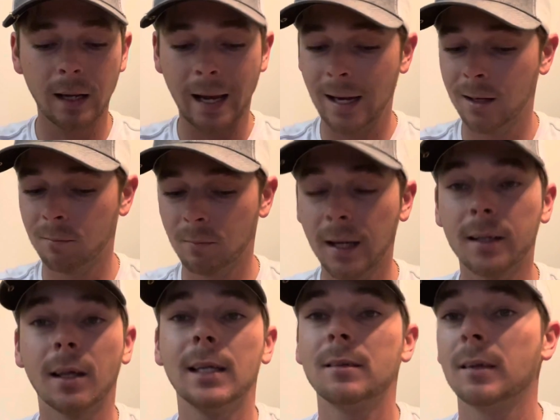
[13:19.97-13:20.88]
and
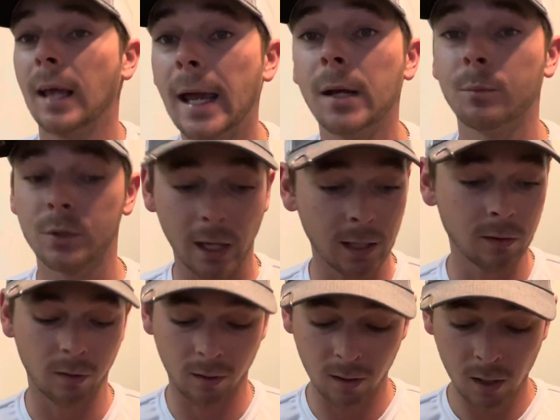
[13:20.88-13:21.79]
it's game
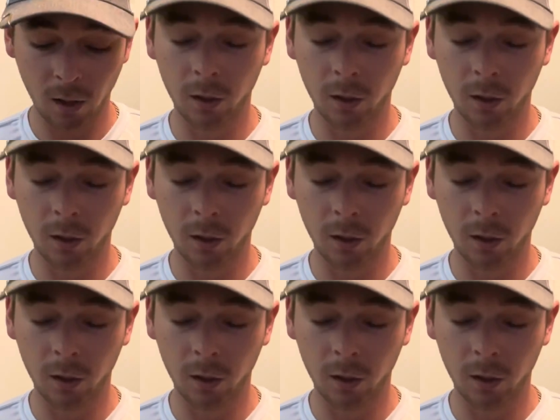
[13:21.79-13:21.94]
changing.